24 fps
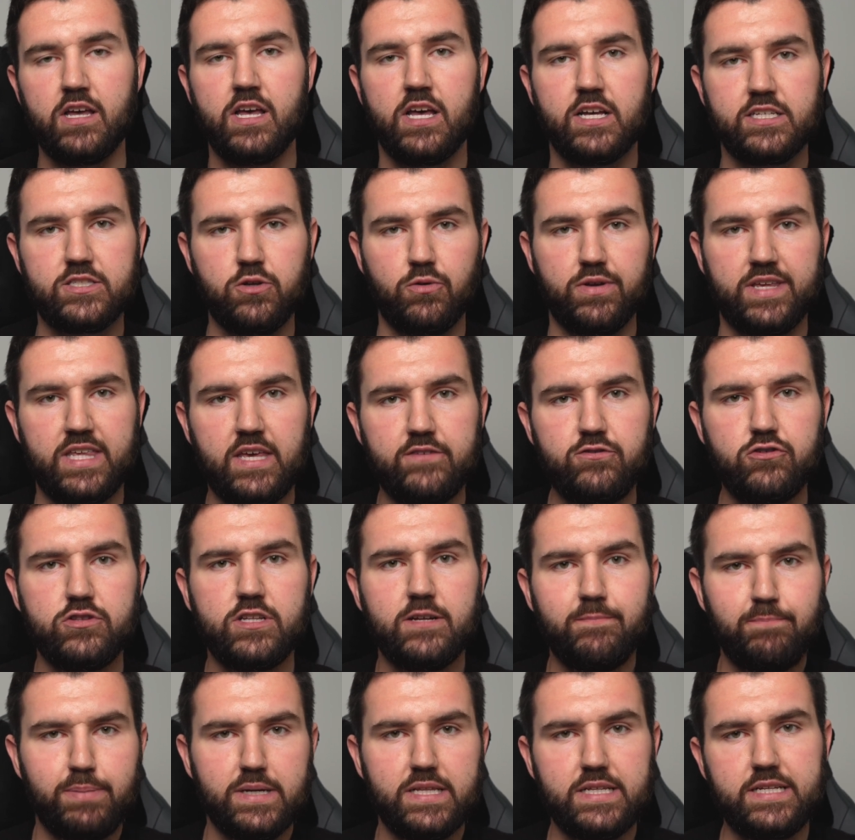So it gives you the
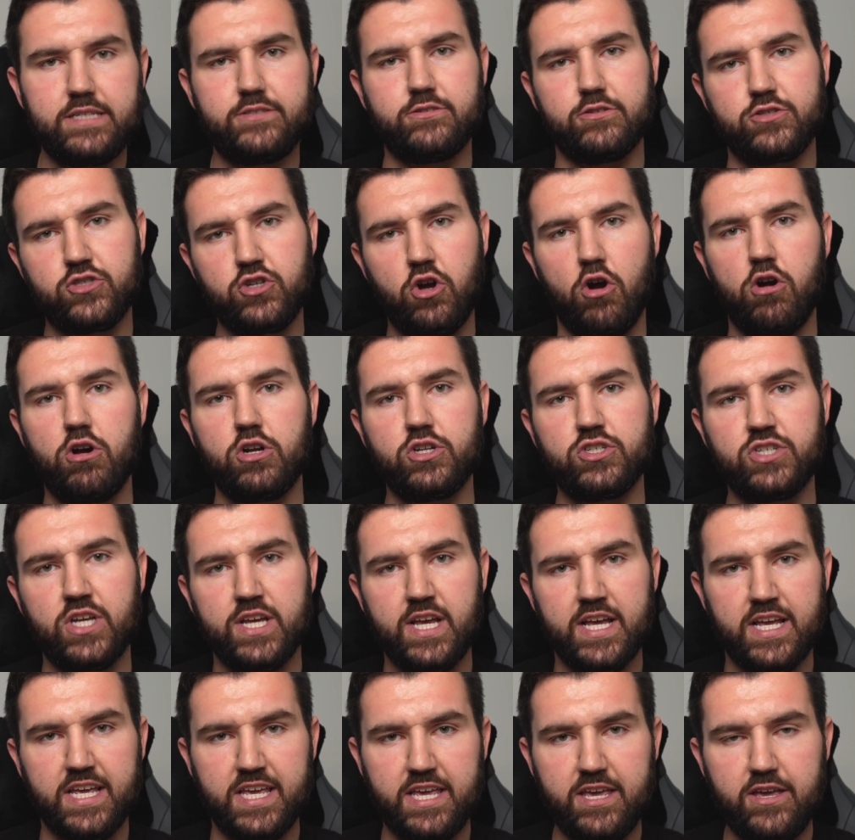ability to charge
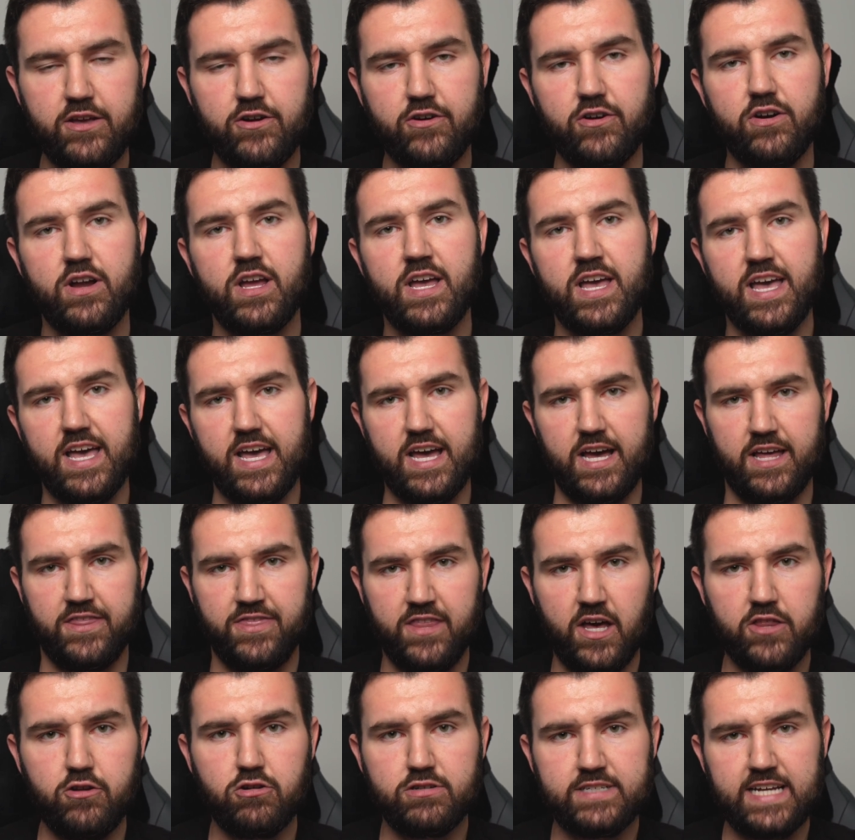here
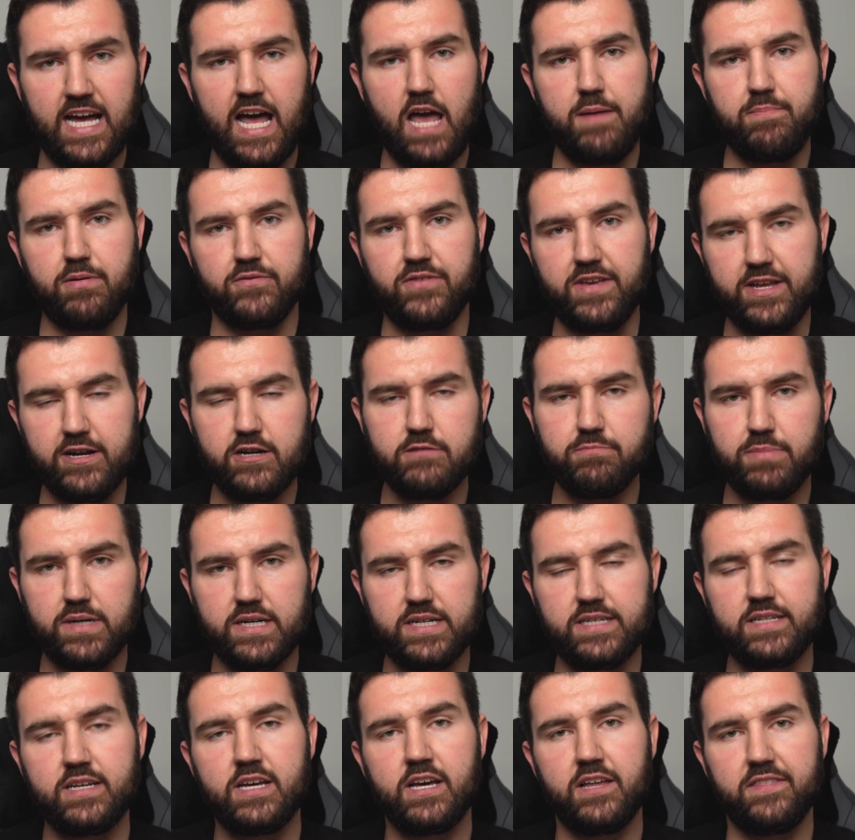another type of
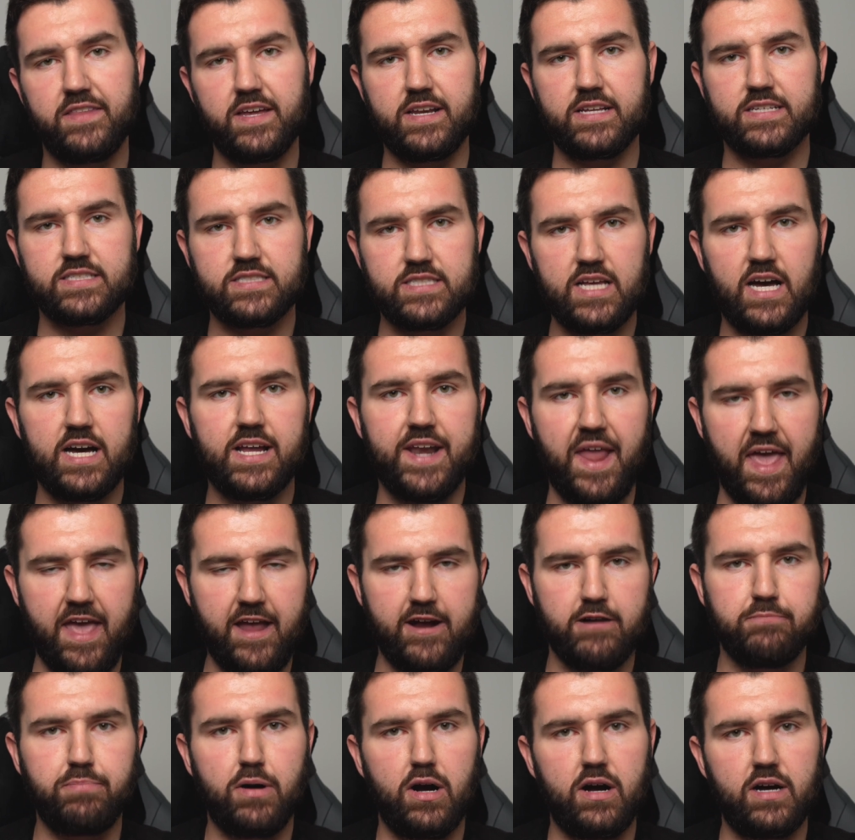earbud that is not
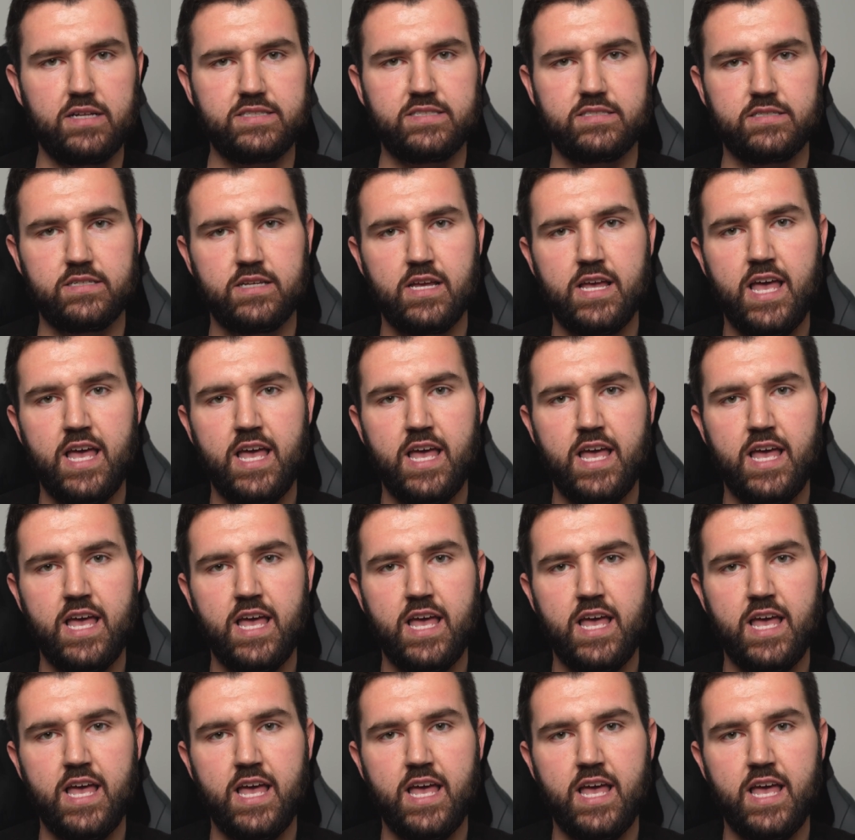AirPods.